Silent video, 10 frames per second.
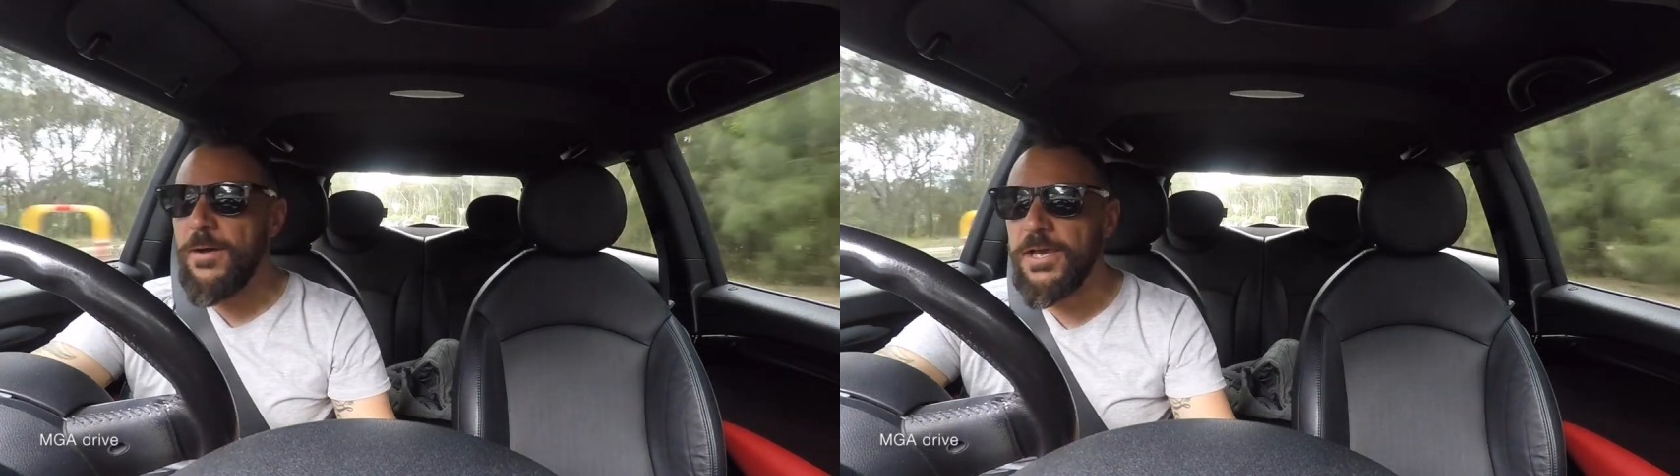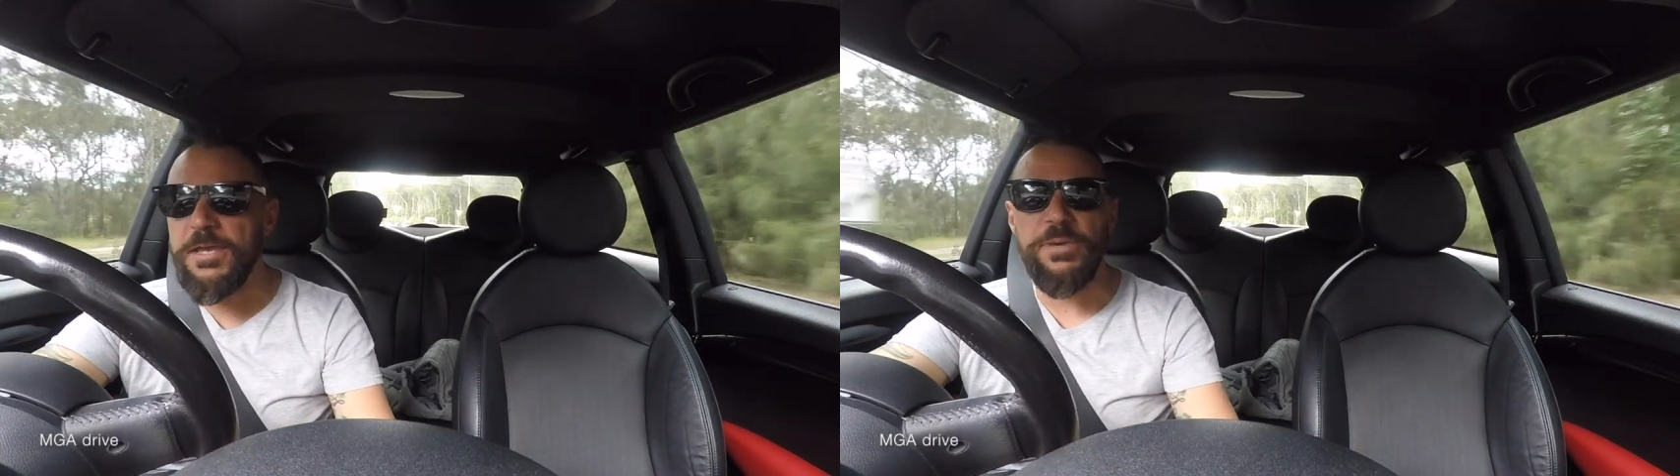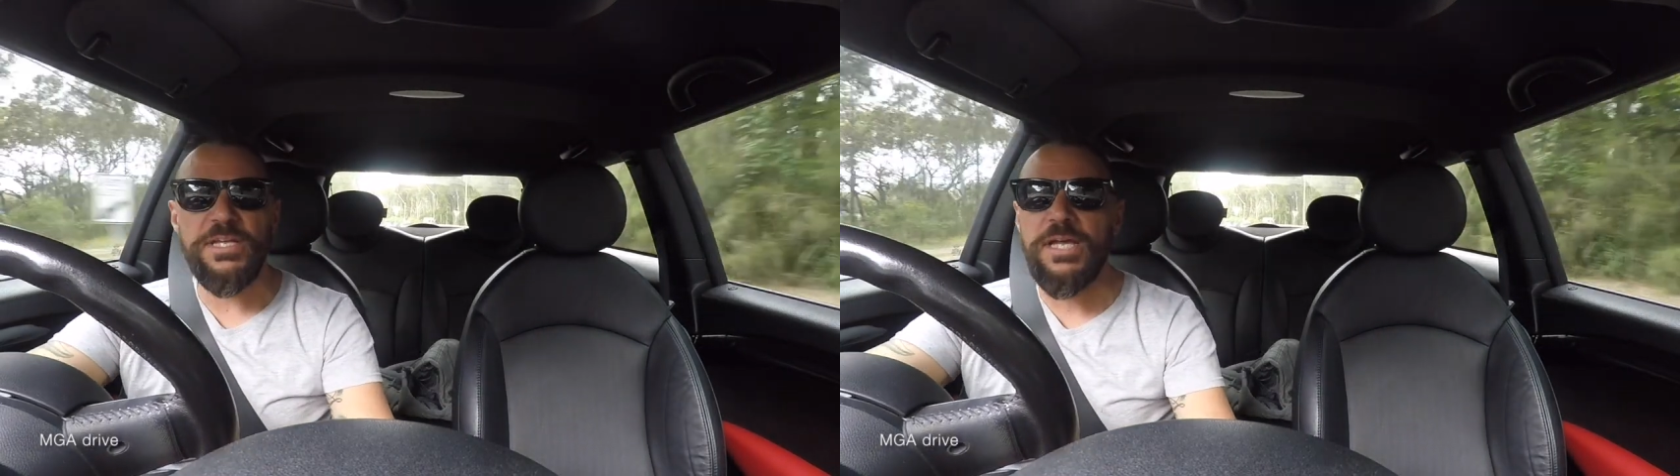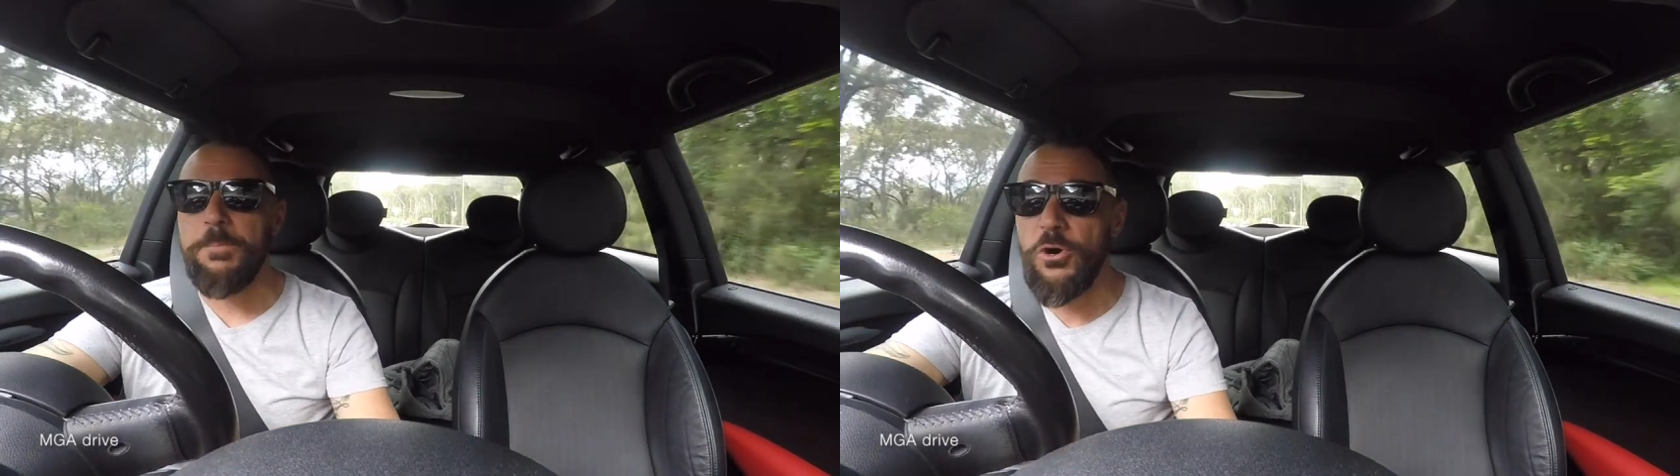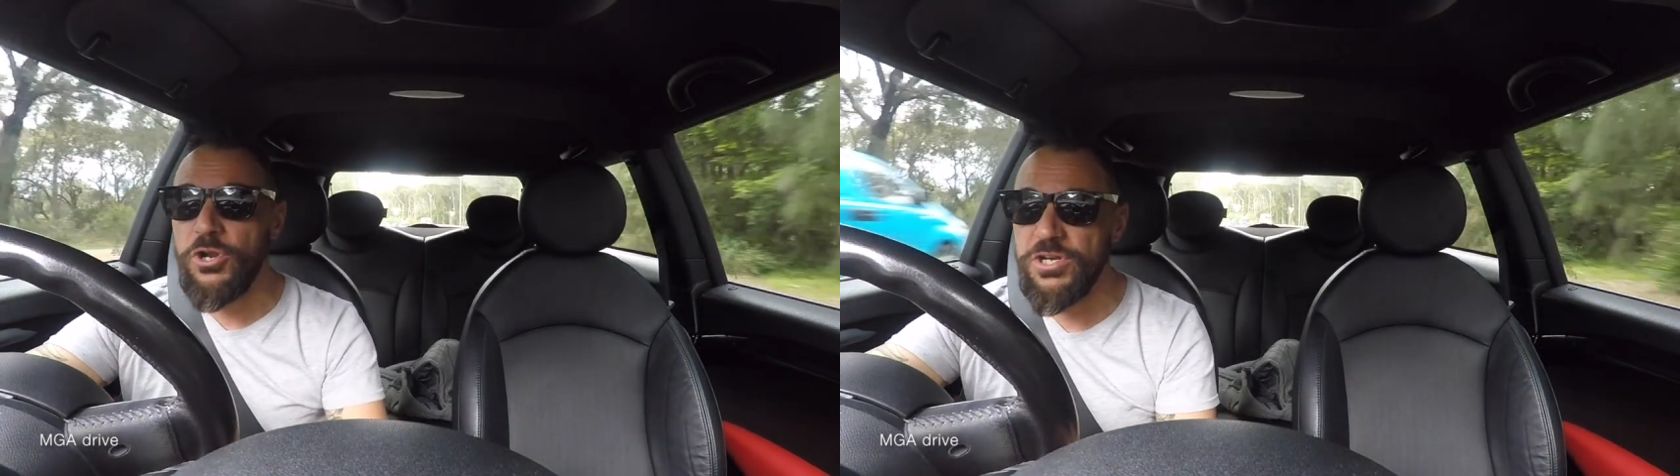He picked
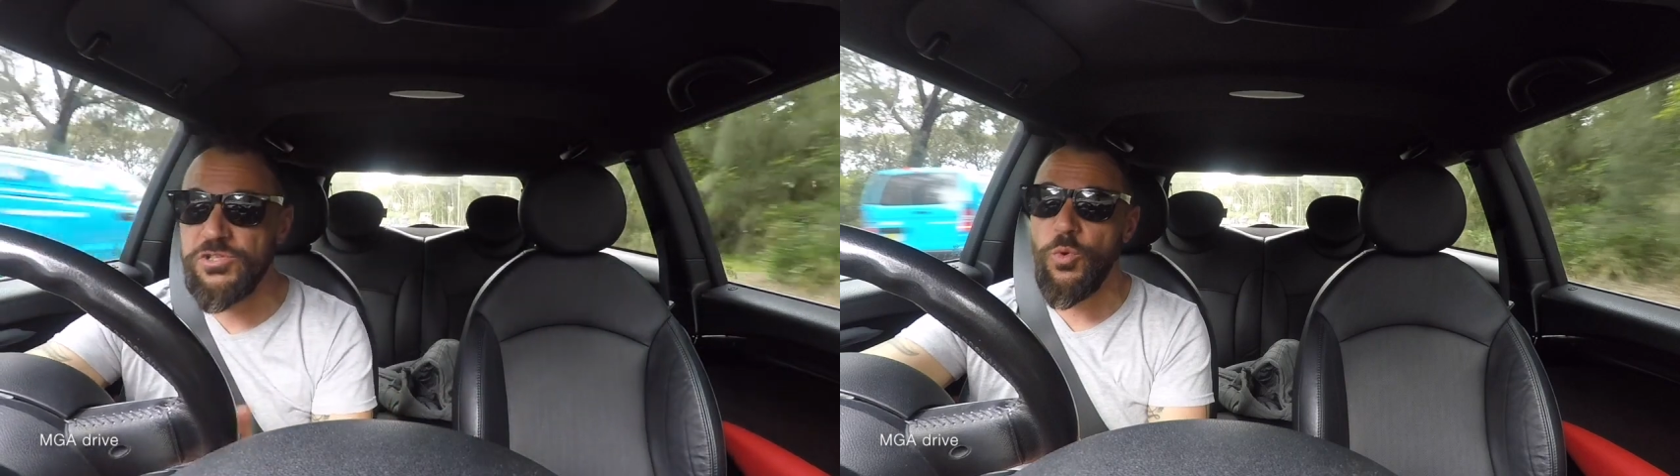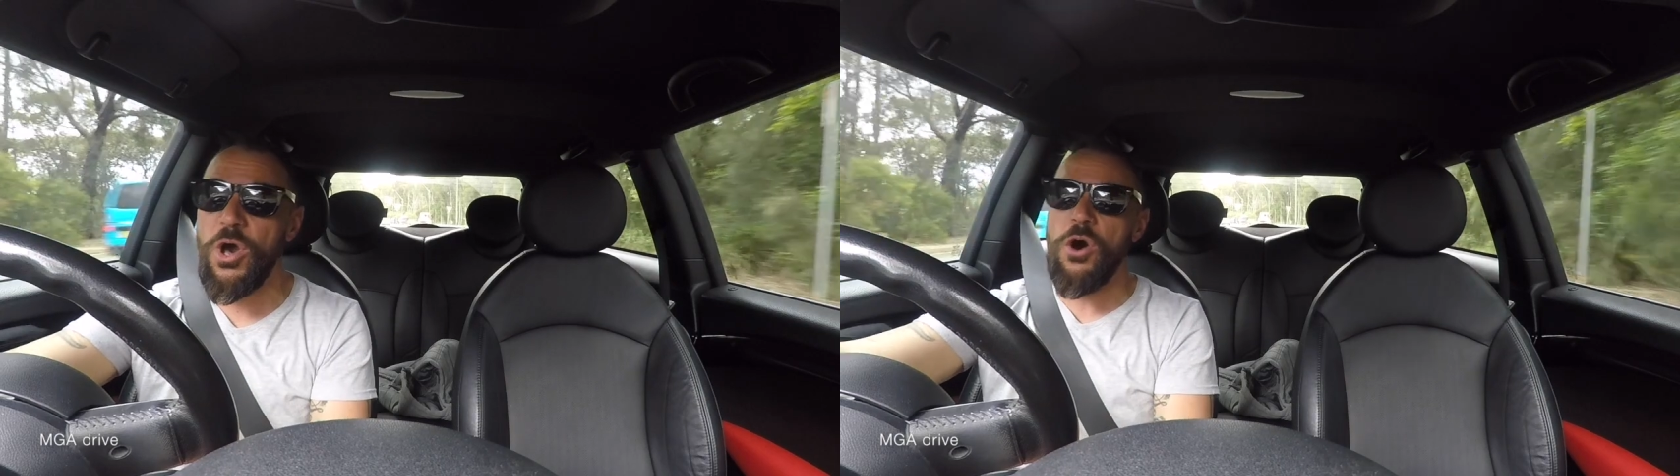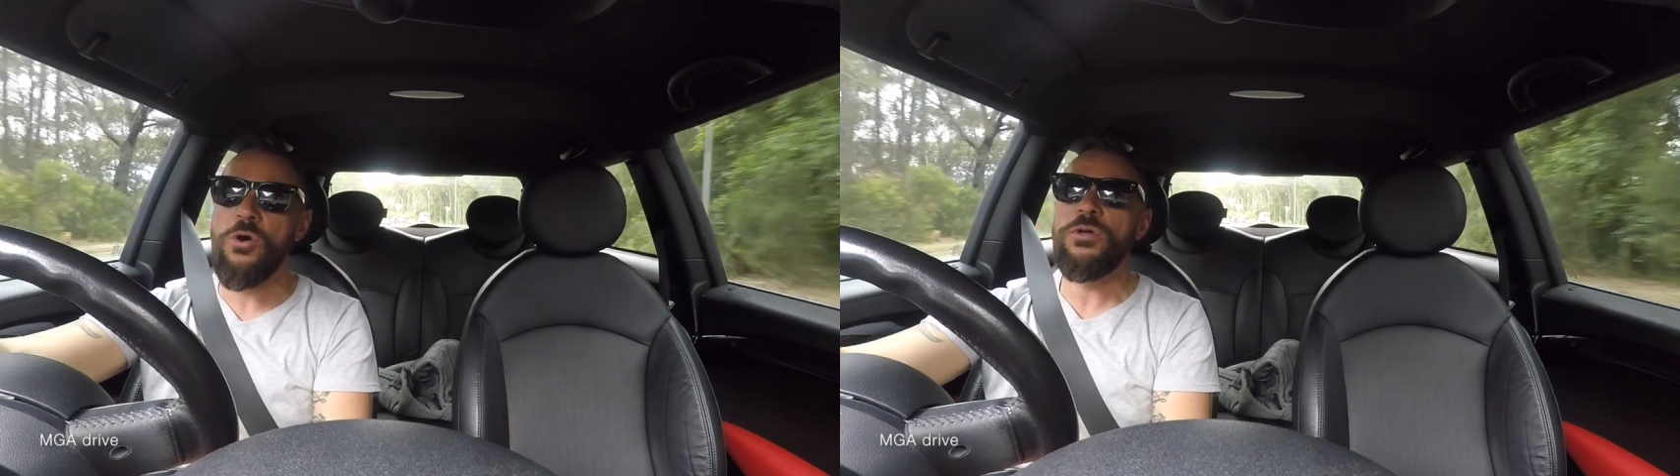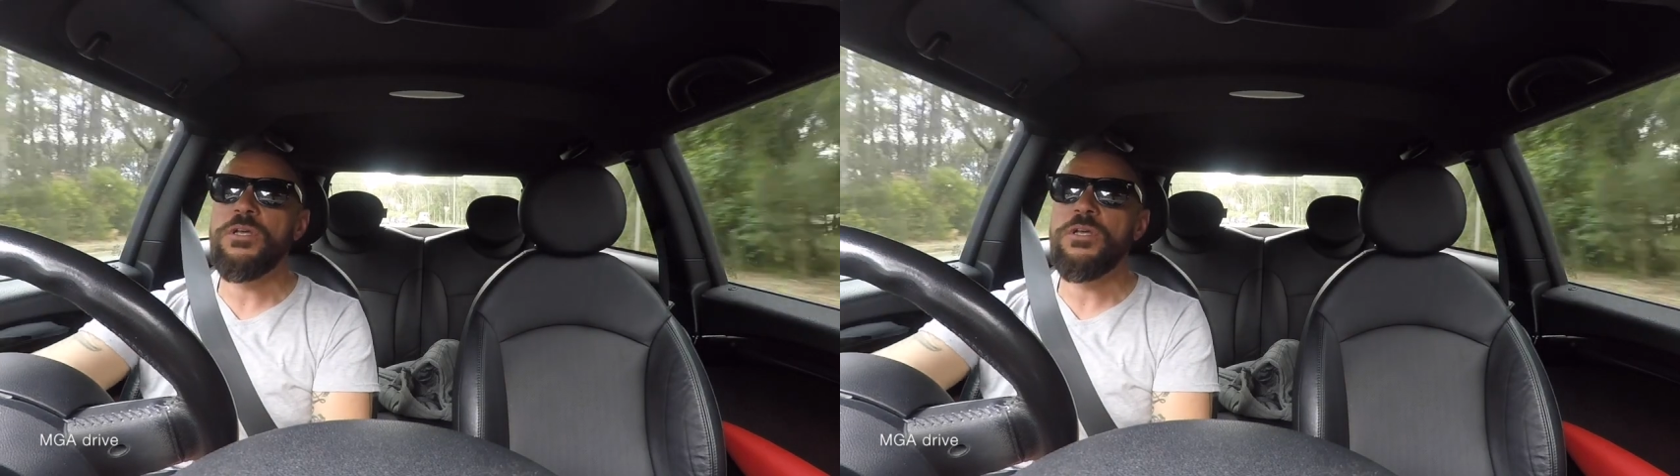up on it as well.